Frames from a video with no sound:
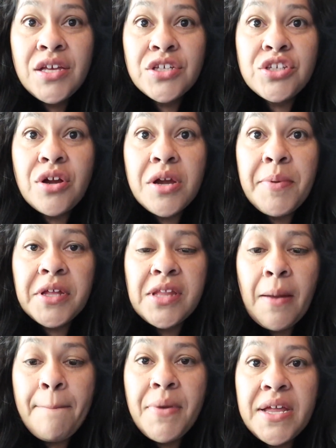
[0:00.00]
Sorry about
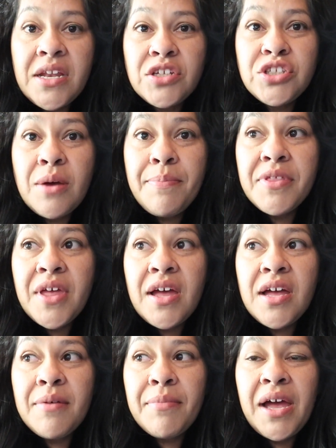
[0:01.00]
that. But and on top of that,
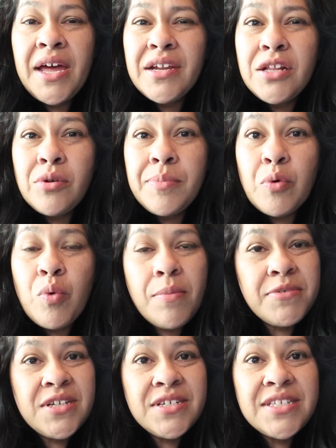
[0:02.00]
um, I had a little bit of
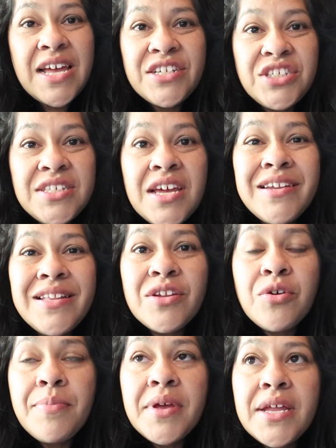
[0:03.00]
walnut nuts. I just had a
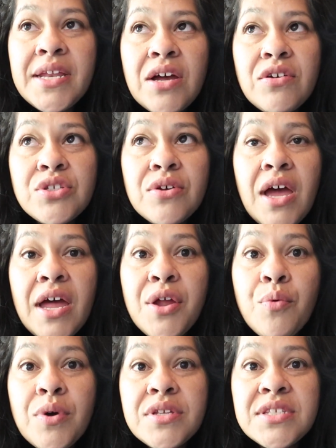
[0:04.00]
little bit, and I also had
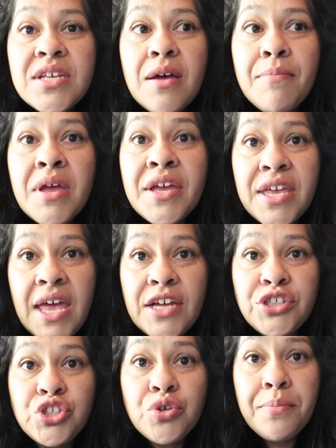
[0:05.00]
it with some
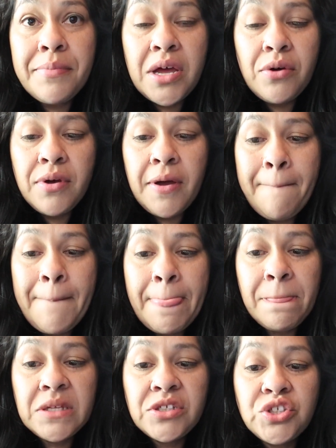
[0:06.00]
cashew milk.
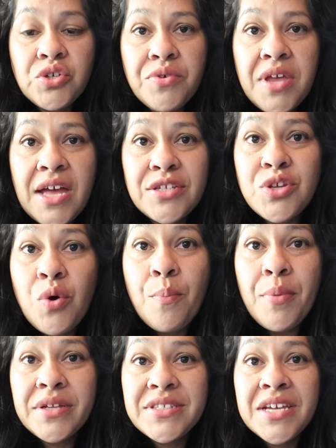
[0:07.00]
So yeah, so
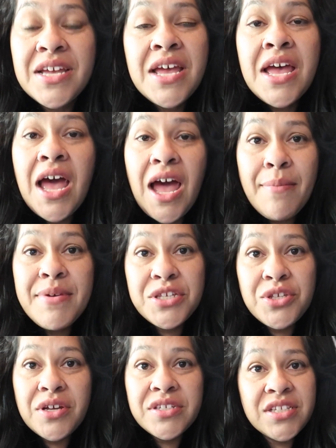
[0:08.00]
but I'm
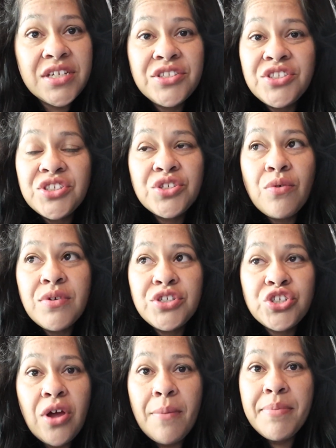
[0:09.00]
exhausted. Just going
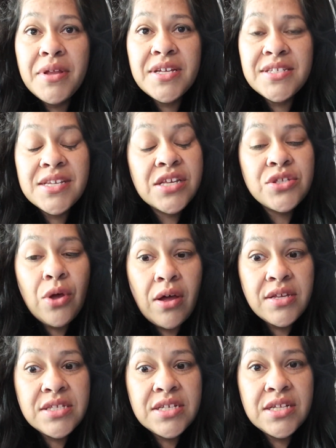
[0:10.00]
shopping is
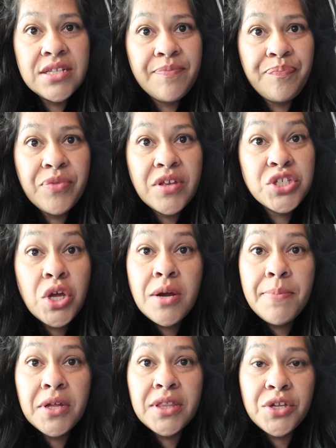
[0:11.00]
exhausting. Sorry
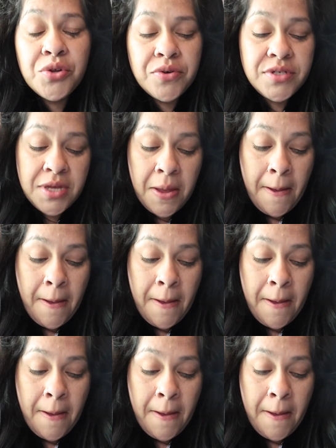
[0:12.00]
about the noise.